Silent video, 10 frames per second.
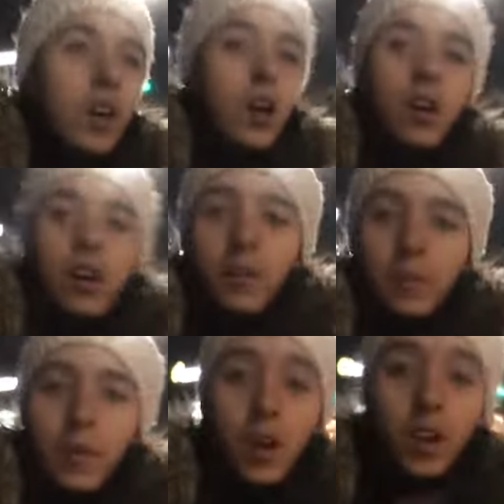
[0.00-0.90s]

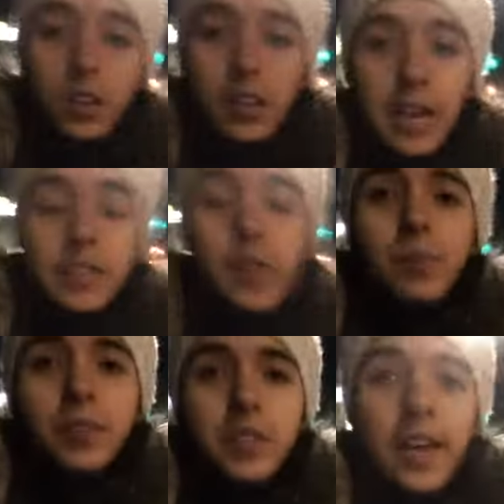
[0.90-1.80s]
on the last
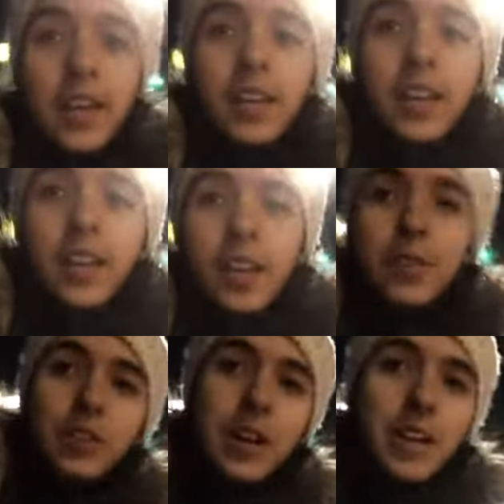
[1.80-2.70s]
clip was that
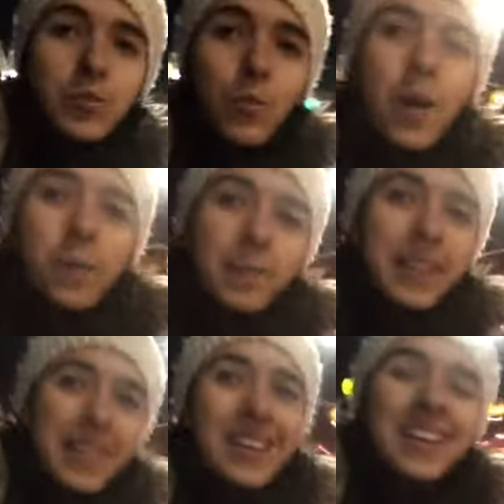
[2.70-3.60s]
if you guys want
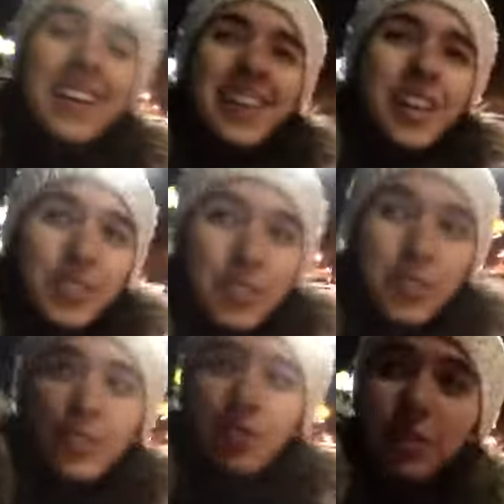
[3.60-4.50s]
me to
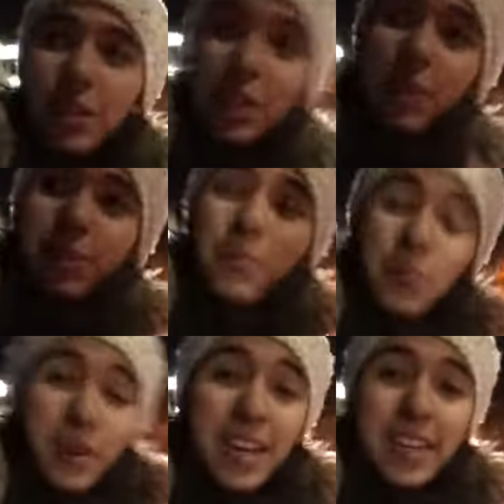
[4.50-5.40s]
do another
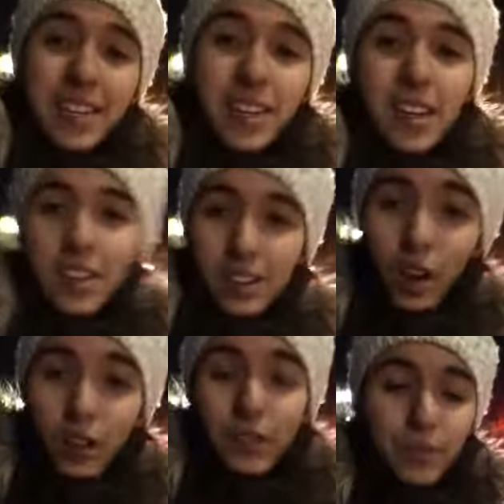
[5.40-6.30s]
prank
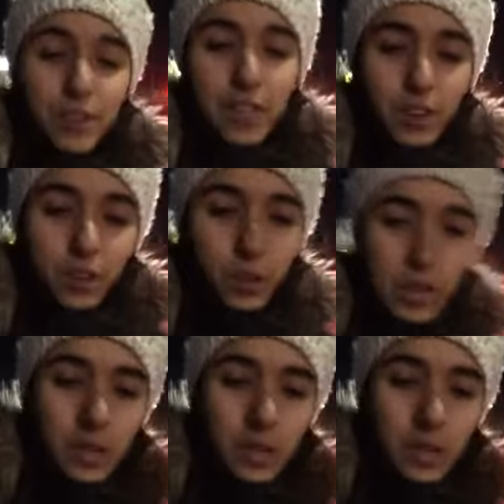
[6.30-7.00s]
calling video